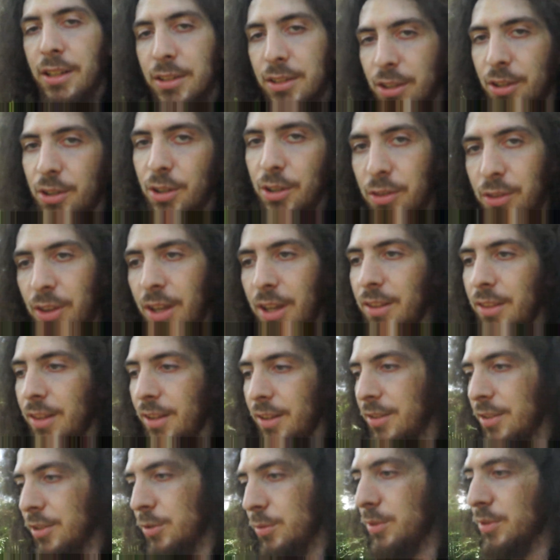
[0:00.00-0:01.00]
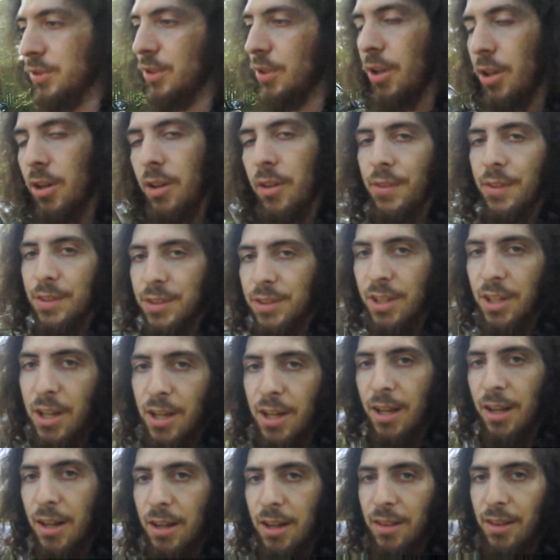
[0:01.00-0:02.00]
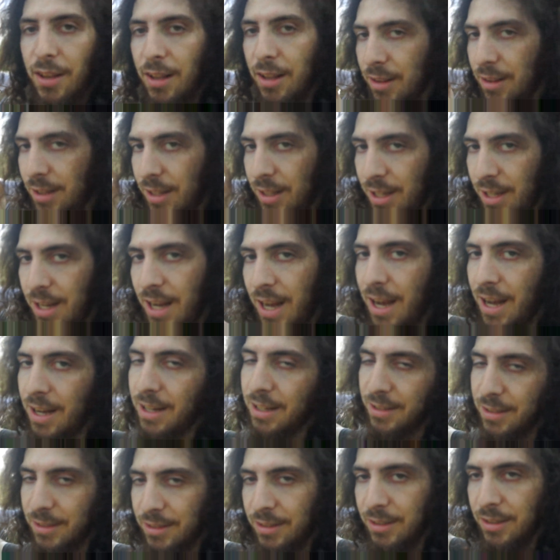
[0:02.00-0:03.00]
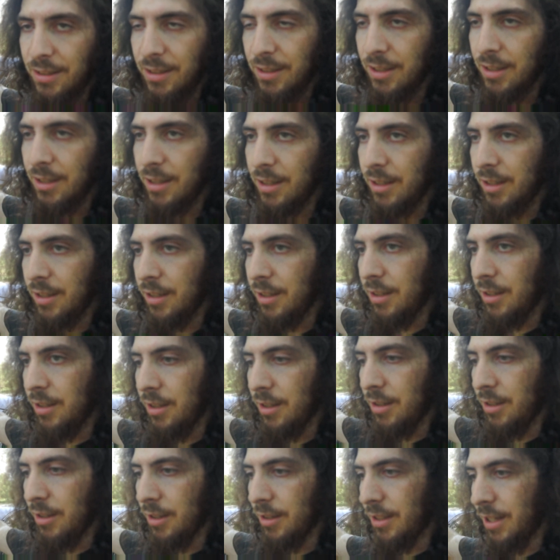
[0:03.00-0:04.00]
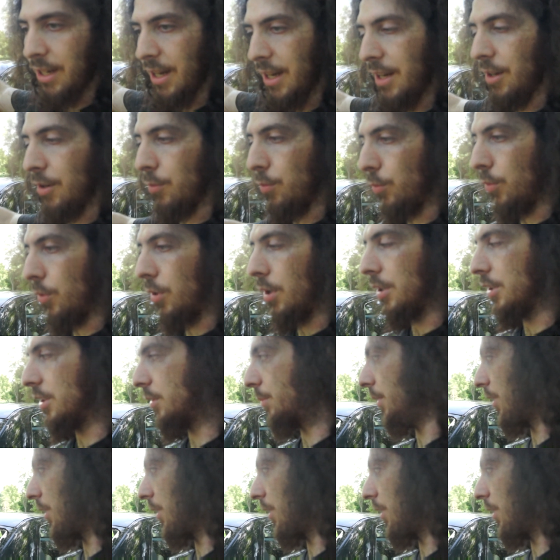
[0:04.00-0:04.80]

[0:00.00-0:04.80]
it's a good thing that this was not on the side that the gas tank was,